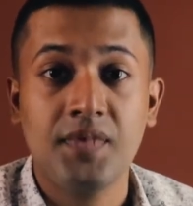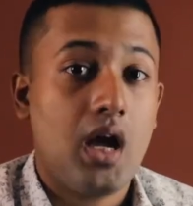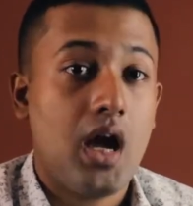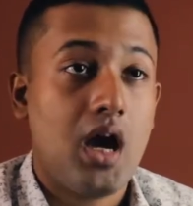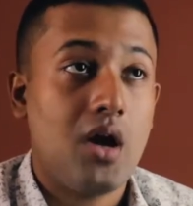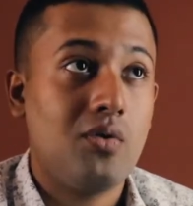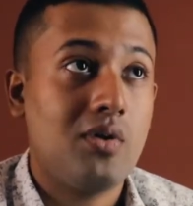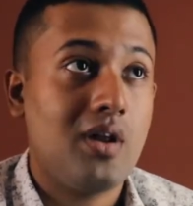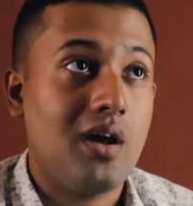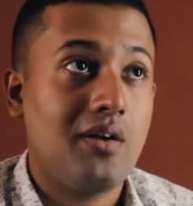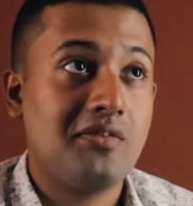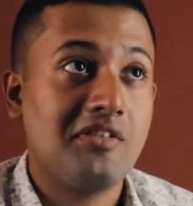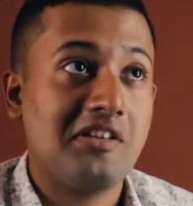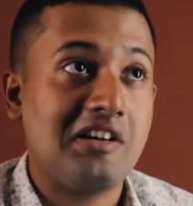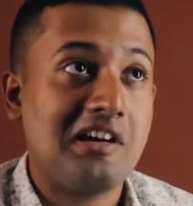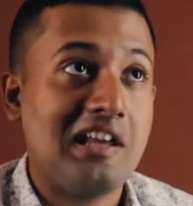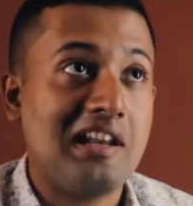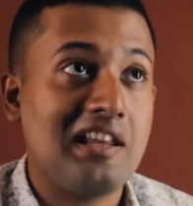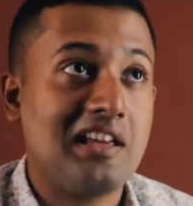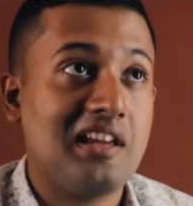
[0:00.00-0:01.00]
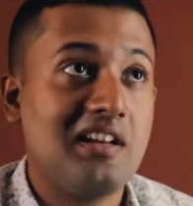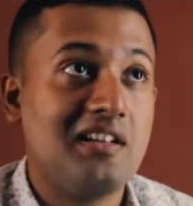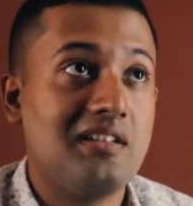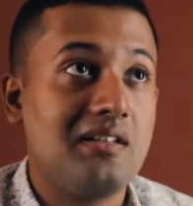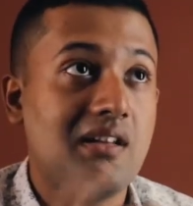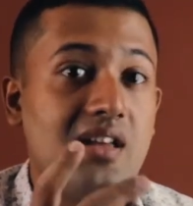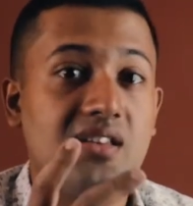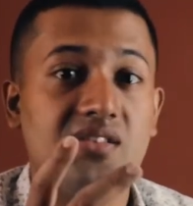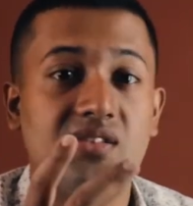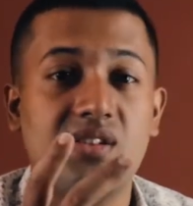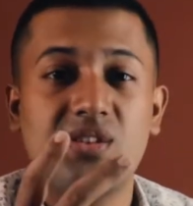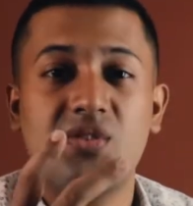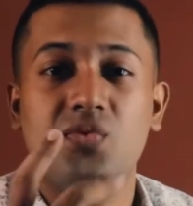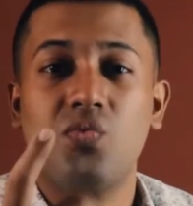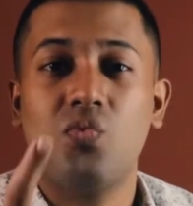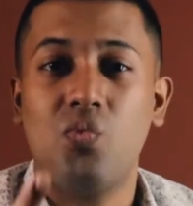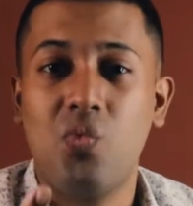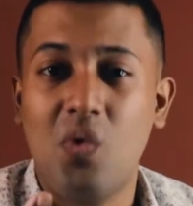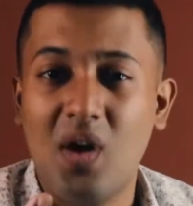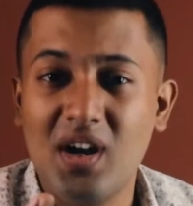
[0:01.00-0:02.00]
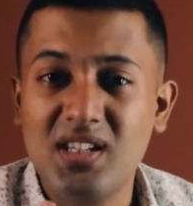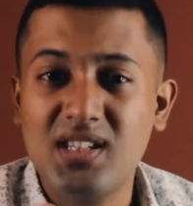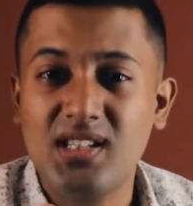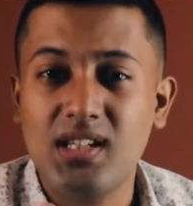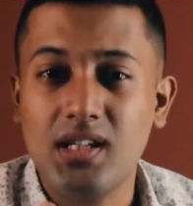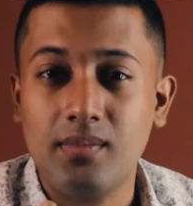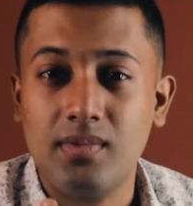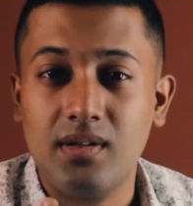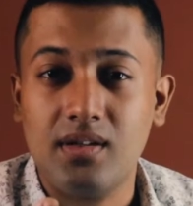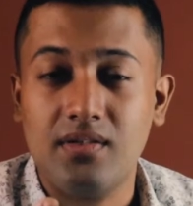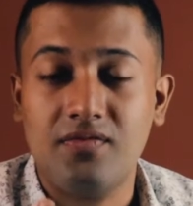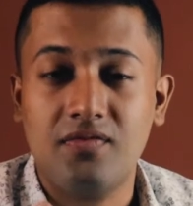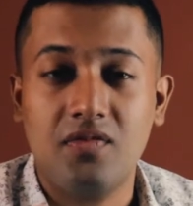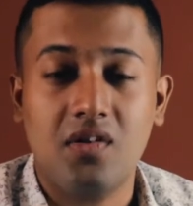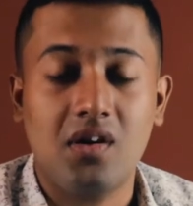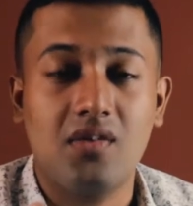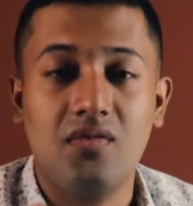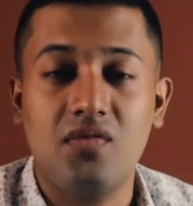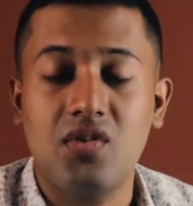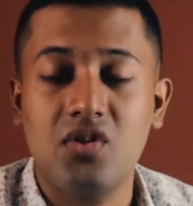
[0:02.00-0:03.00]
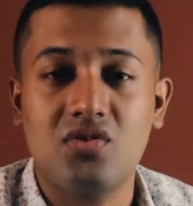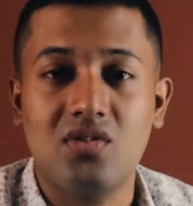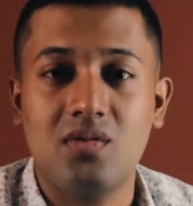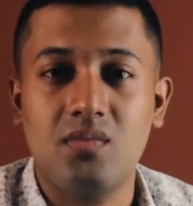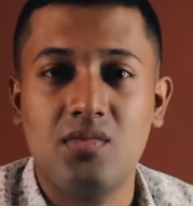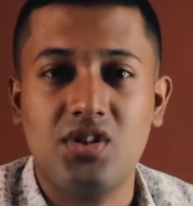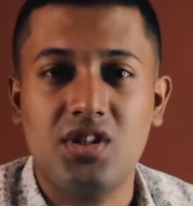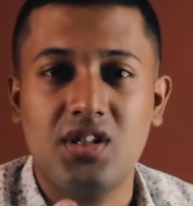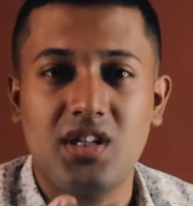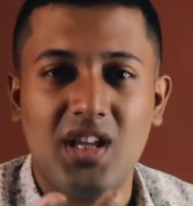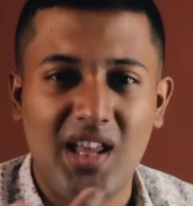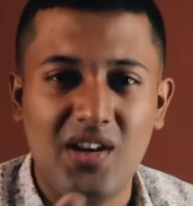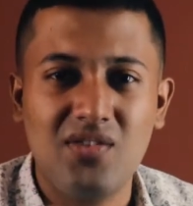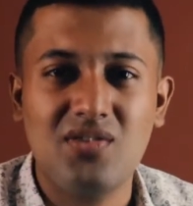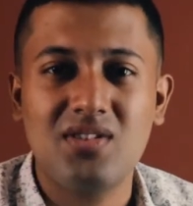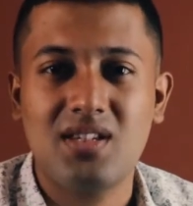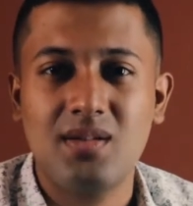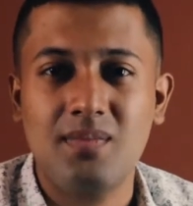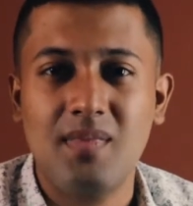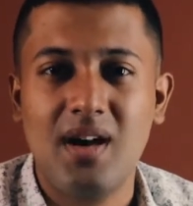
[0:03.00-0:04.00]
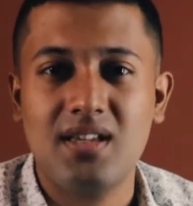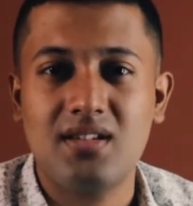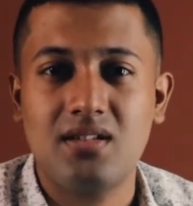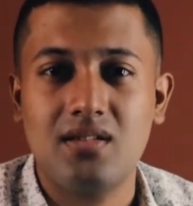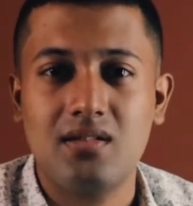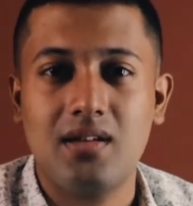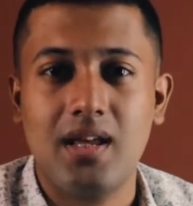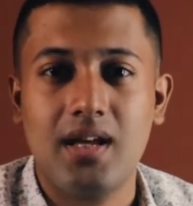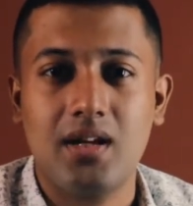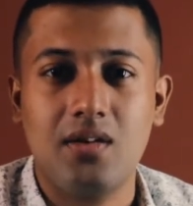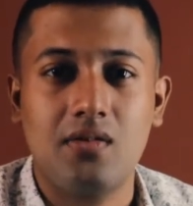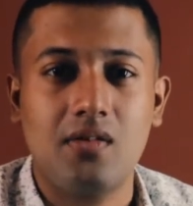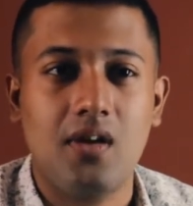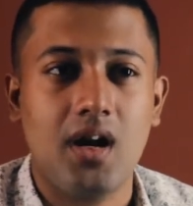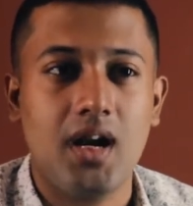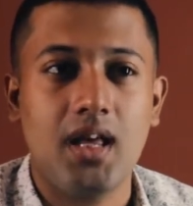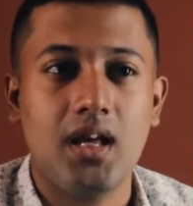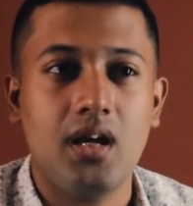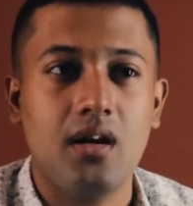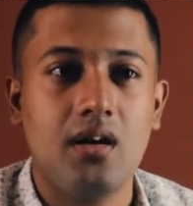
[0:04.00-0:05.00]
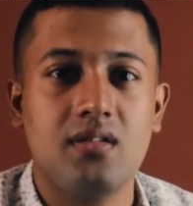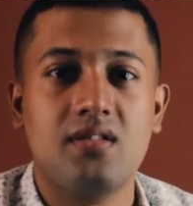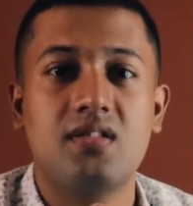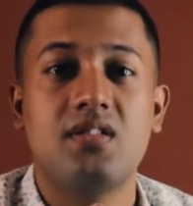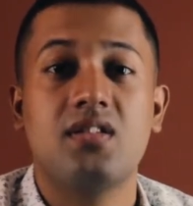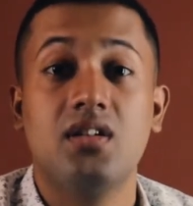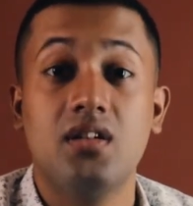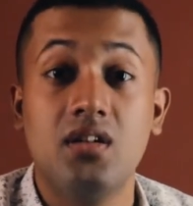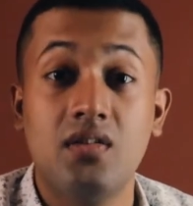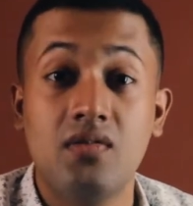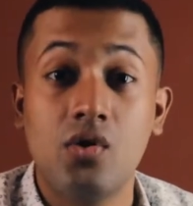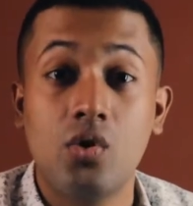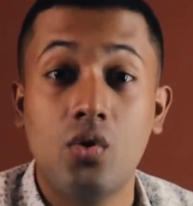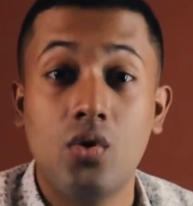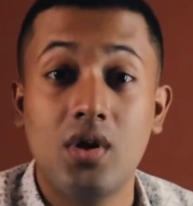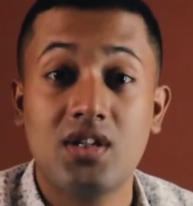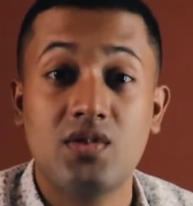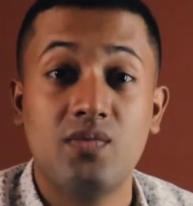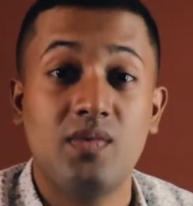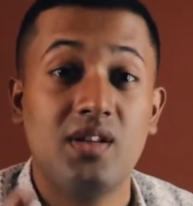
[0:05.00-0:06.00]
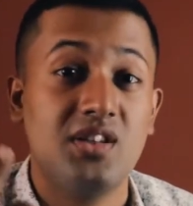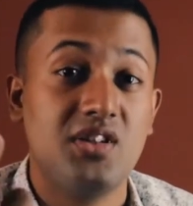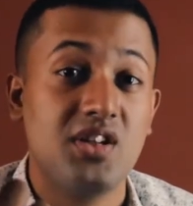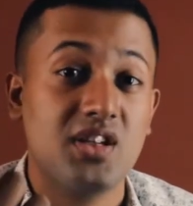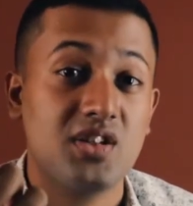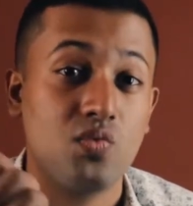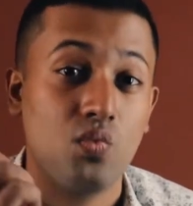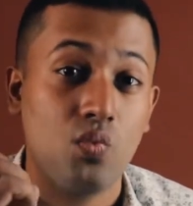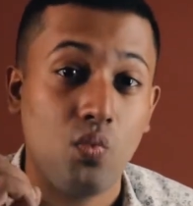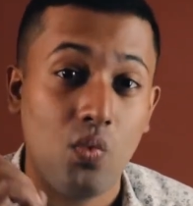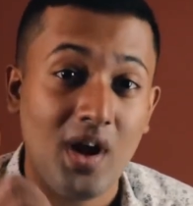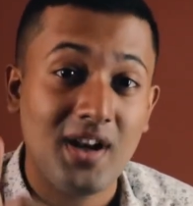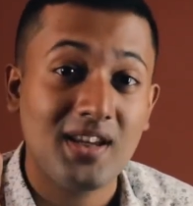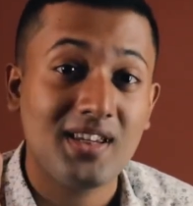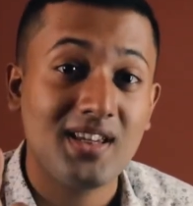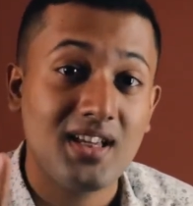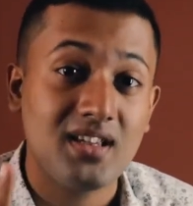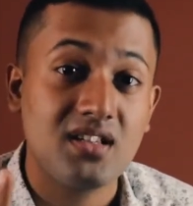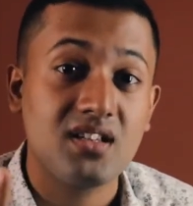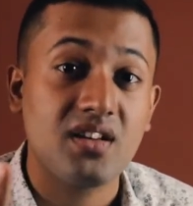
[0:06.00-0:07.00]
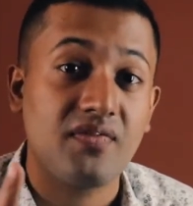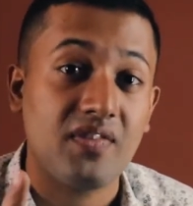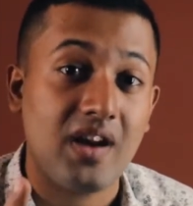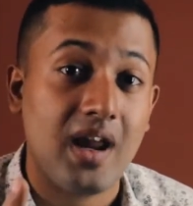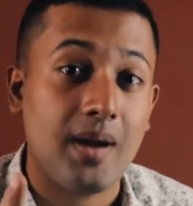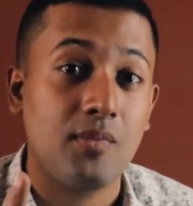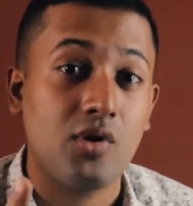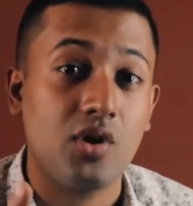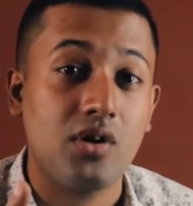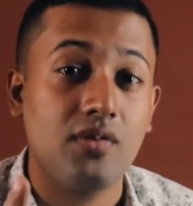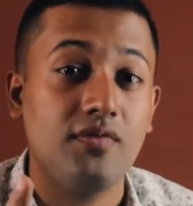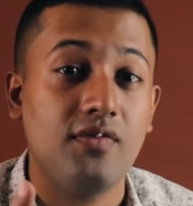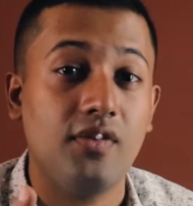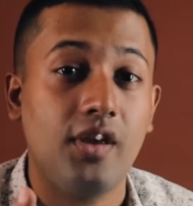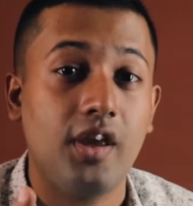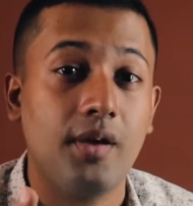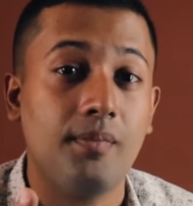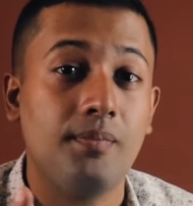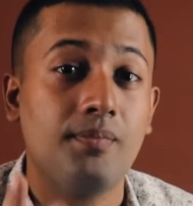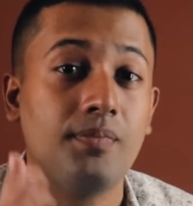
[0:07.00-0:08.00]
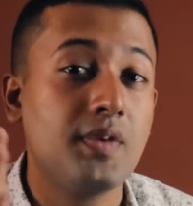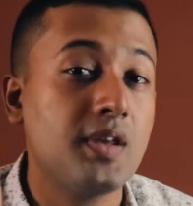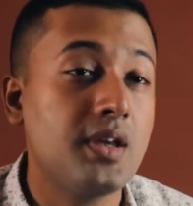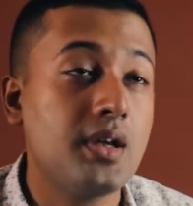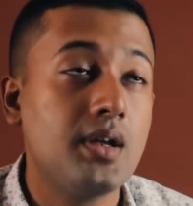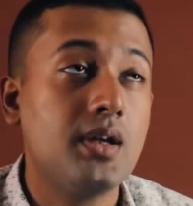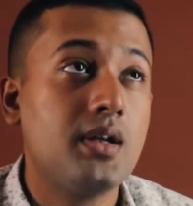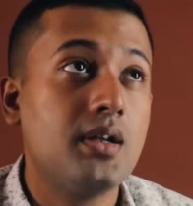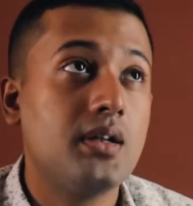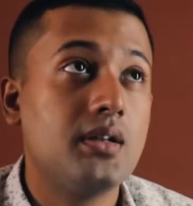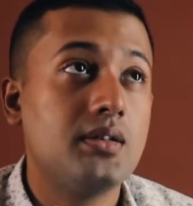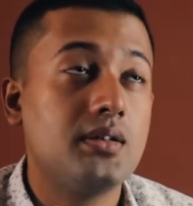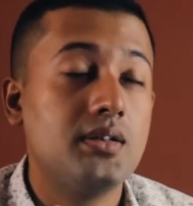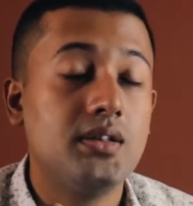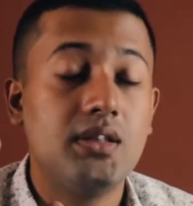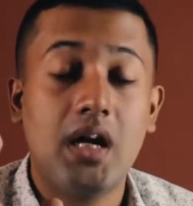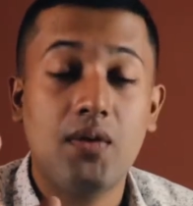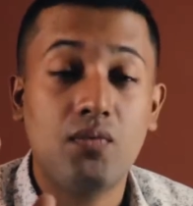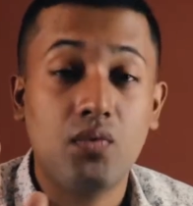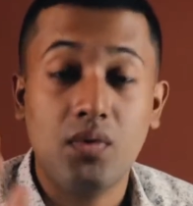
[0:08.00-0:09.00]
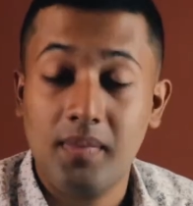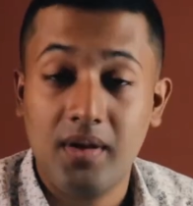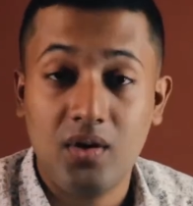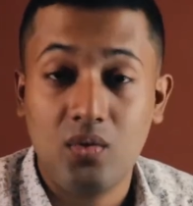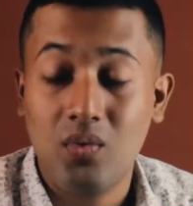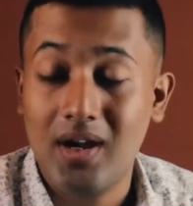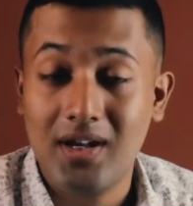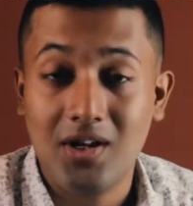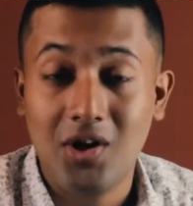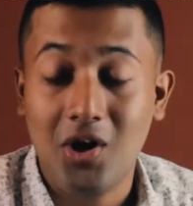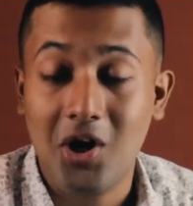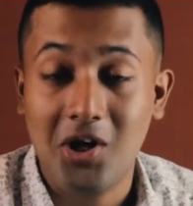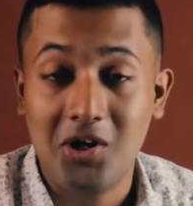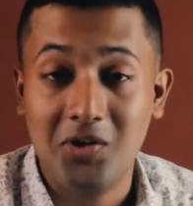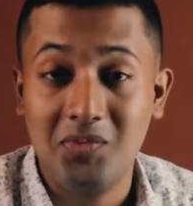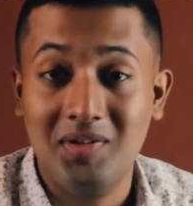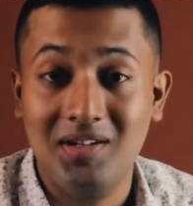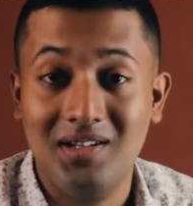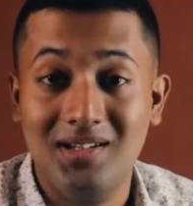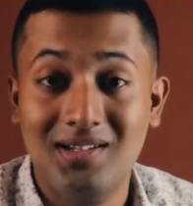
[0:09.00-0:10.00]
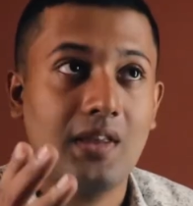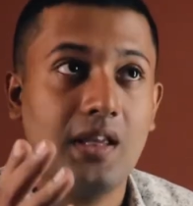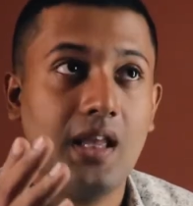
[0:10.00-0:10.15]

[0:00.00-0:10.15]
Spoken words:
I would have to allocate like just 1GB for a virtual machine. Can you just imagine like running a server OS with just 1 gigs of RAM on a VM? That would be quite horrible.